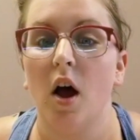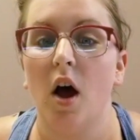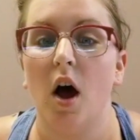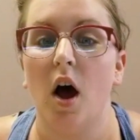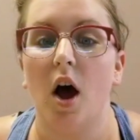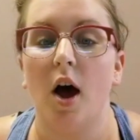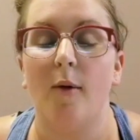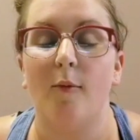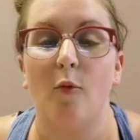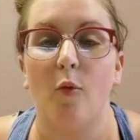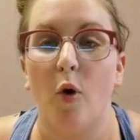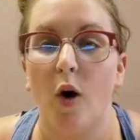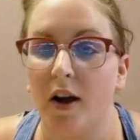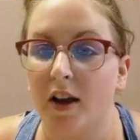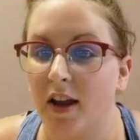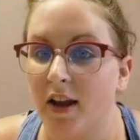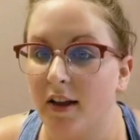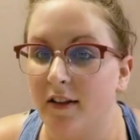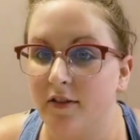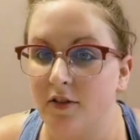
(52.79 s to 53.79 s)

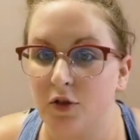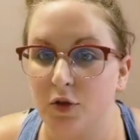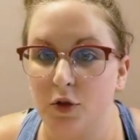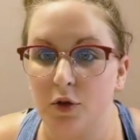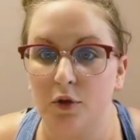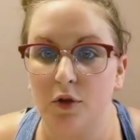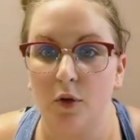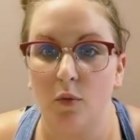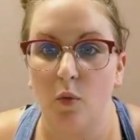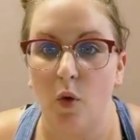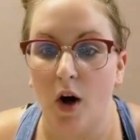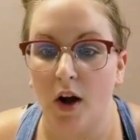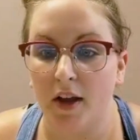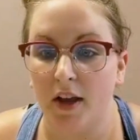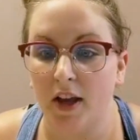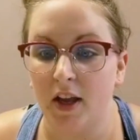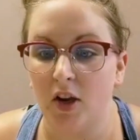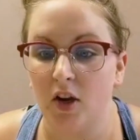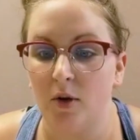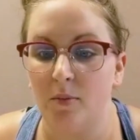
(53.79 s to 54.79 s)
walking in truth and
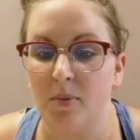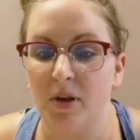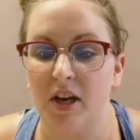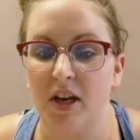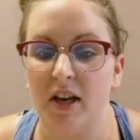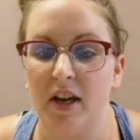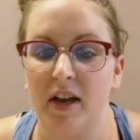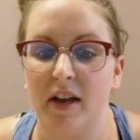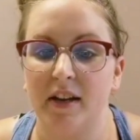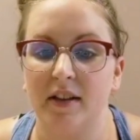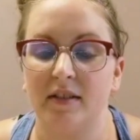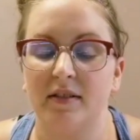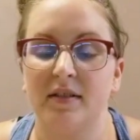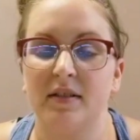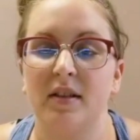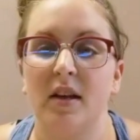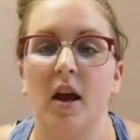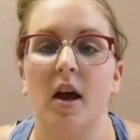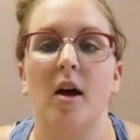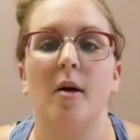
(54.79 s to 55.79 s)
walking in
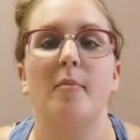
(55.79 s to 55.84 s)
obedience,